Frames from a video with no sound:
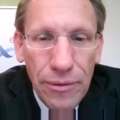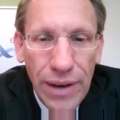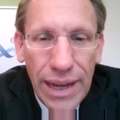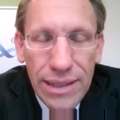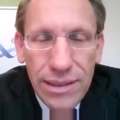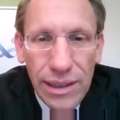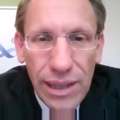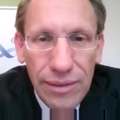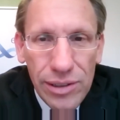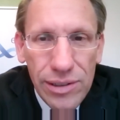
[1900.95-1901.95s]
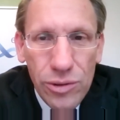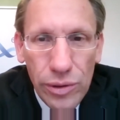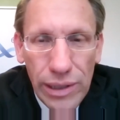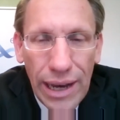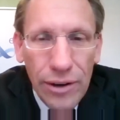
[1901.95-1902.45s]
financing levels to
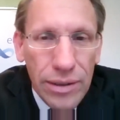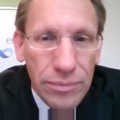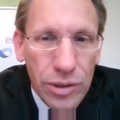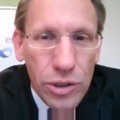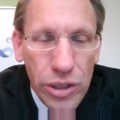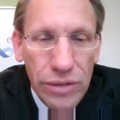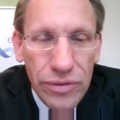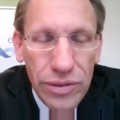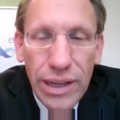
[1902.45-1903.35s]
allow them to shift